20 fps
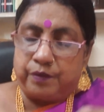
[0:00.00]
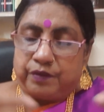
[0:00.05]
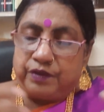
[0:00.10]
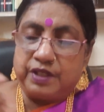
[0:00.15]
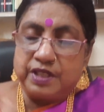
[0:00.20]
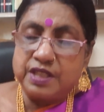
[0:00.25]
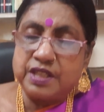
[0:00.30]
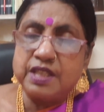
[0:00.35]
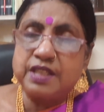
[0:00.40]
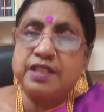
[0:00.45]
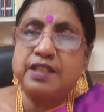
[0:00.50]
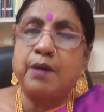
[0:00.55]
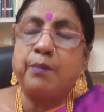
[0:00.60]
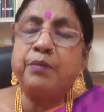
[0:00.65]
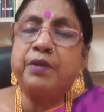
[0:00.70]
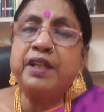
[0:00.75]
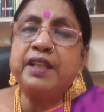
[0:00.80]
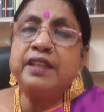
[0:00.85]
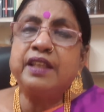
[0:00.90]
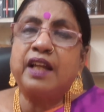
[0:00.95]
this is
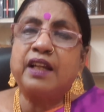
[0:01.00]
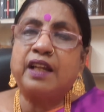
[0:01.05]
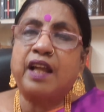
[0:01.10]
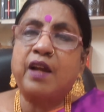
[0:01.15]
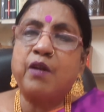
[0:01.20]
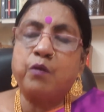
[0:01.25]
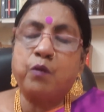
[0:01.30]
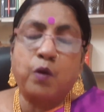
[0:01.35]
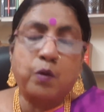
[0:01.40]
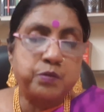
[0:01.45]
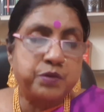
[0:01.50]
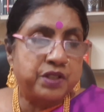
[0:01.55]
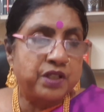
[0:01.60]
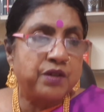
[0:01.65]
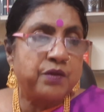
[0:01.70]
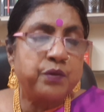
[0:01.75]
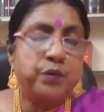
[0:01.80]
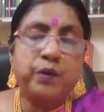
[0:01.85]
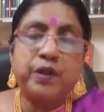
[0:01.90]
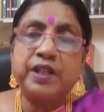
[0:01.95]
something that I have
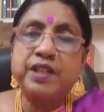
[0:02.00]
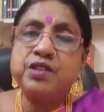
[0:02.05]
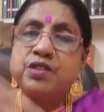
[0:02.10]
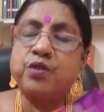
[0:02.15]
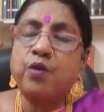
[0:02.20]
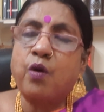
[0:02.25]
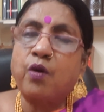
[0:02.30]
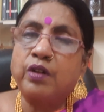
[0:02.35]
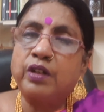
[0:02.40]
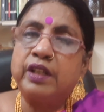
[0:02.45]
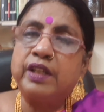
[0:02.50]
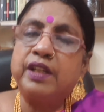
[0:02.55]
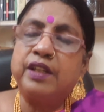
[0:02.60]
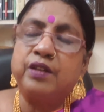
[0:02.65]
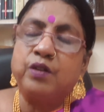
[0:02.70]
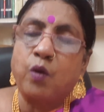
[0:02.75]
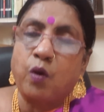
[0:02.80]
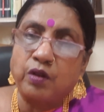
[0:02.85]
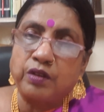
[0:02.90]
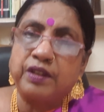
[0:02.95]
observed very strongly
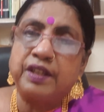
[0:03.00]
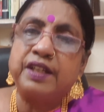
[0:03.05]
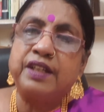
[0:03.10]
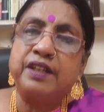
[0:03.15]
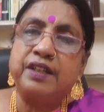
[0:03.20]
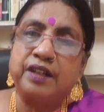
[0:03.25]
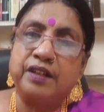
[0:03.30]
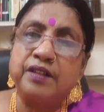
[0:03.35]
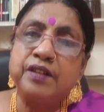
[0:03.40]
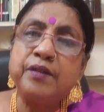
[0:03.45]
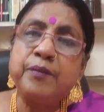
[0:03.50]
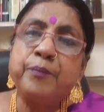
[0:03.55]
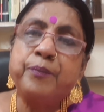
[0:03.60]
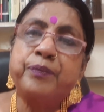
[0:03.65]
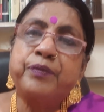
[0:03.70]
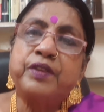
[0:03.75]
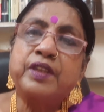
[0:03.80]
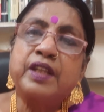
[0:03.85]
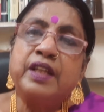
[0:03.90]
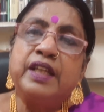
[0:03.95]
in North India,
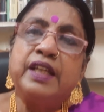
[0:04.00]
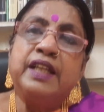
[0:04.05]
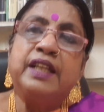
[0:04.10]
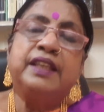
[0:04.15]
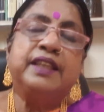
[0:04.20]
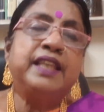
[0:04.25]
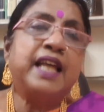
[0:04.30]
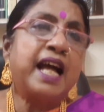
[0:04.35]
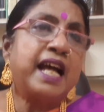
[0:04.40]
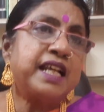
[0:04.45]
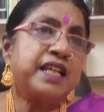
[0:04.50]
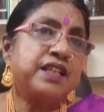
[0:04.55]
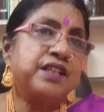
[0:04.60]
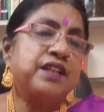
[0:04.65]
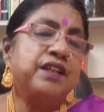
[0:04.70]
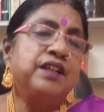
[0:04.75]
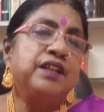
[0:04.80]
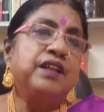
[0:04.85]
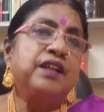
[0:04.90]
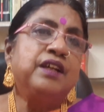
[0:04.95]
that
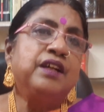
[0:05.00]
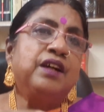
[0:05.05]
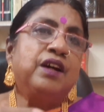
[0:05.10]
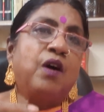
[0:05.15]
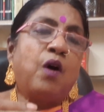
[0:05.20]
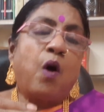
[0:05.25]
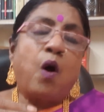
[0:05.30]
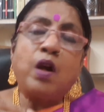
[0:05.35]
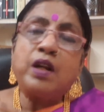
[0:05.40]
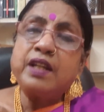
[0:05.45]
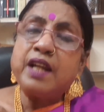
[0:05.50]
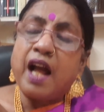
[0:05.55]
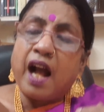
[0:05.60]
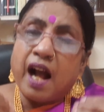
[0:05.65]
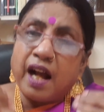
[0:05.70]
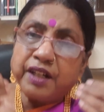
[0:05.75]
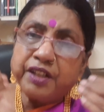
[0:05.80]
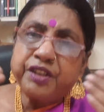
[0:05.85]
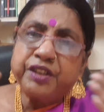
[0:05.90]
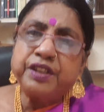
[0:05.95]
on
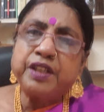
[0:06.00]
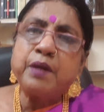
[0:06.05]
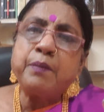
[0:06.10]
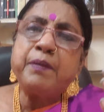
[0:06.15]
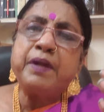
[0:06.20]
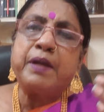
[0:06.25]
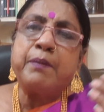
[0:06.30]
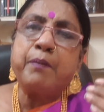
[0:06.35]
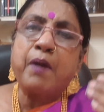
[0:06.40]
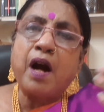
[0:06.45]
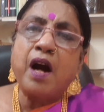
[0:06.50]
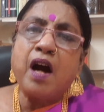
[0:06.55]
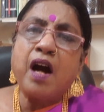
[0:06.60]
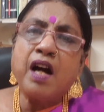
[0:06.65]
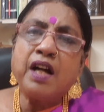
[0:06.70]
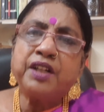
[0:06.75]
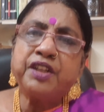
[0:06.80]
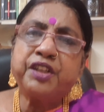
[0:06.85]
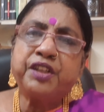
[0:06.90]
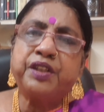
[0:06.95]
Ashtami,
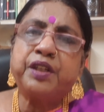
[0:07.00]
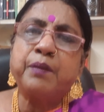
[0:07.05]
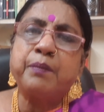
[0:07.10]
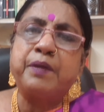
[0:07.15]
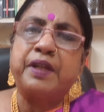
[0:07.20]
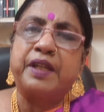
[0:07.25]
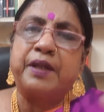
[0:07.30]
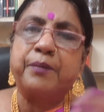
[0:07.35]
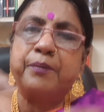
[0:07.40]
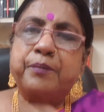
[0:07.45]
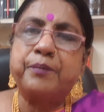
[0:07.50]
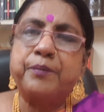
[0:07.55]
Maha Ashtami,